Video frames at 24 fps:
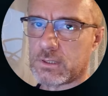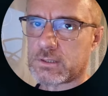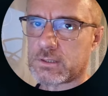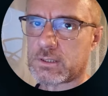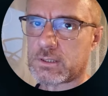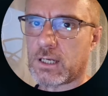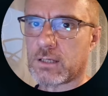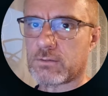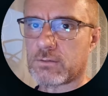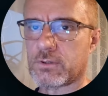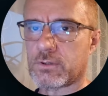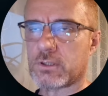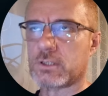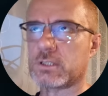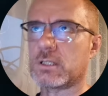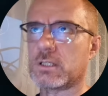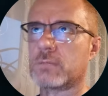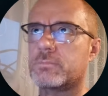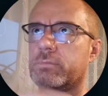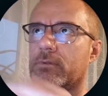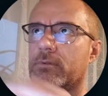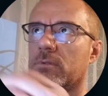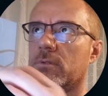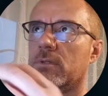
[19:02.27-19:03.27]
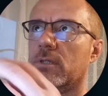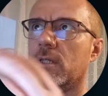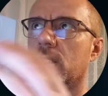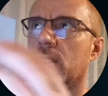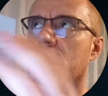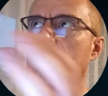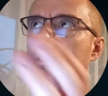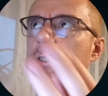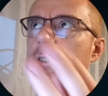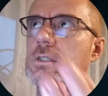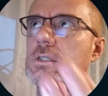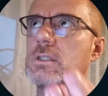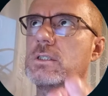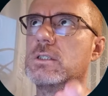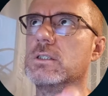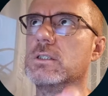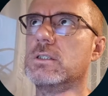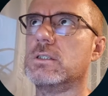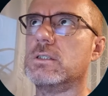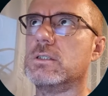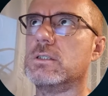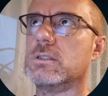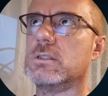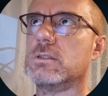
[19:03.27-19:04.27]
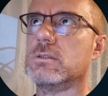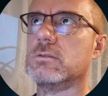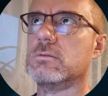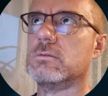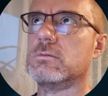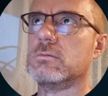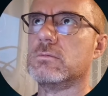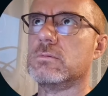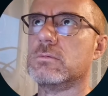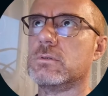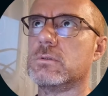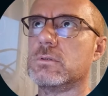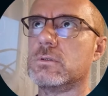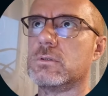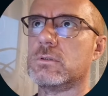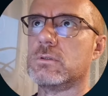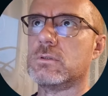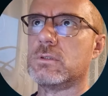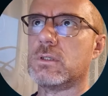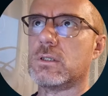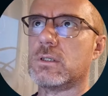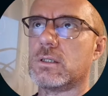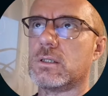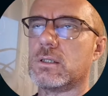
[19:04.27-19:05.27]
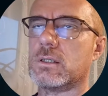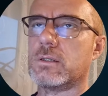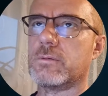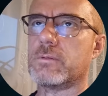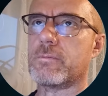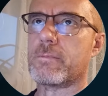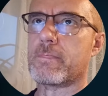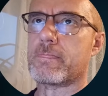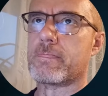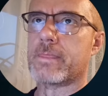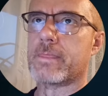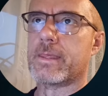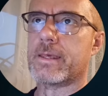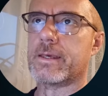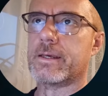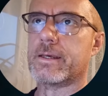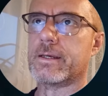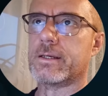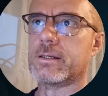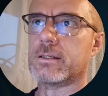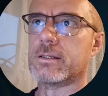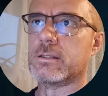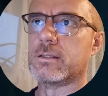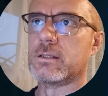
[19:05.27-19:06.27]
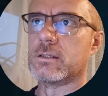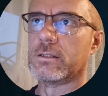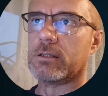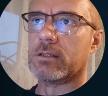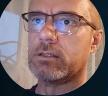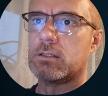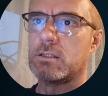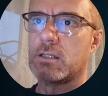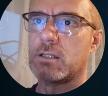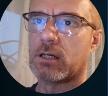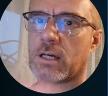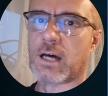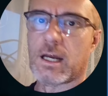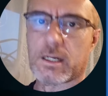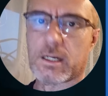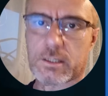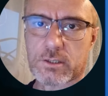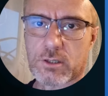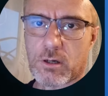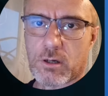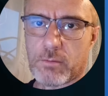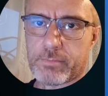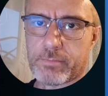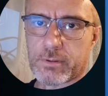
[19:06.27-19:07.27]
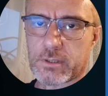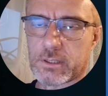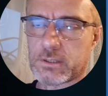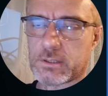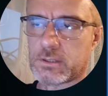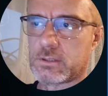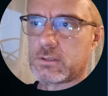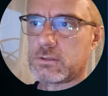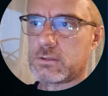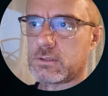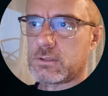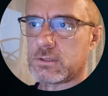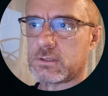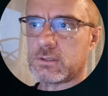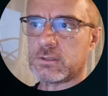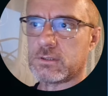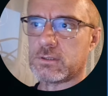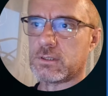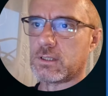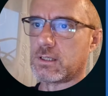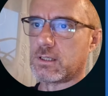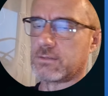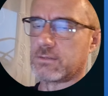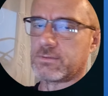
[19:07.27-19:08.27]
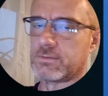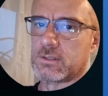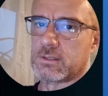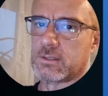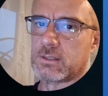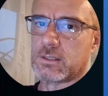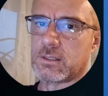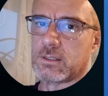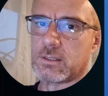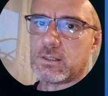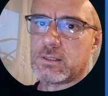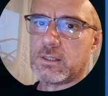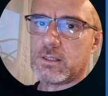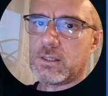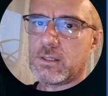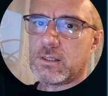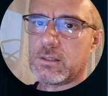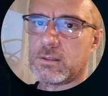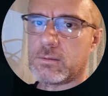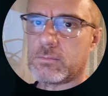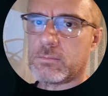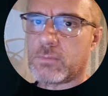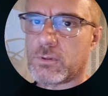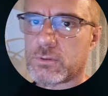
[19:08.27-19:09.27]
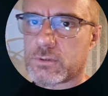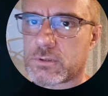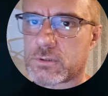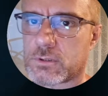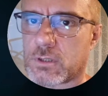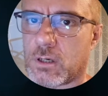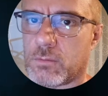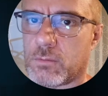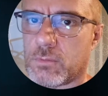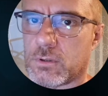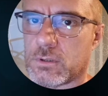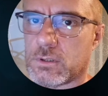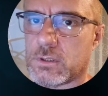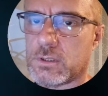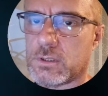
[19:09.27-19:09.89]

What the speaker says: like for example the card component. This is I think the most common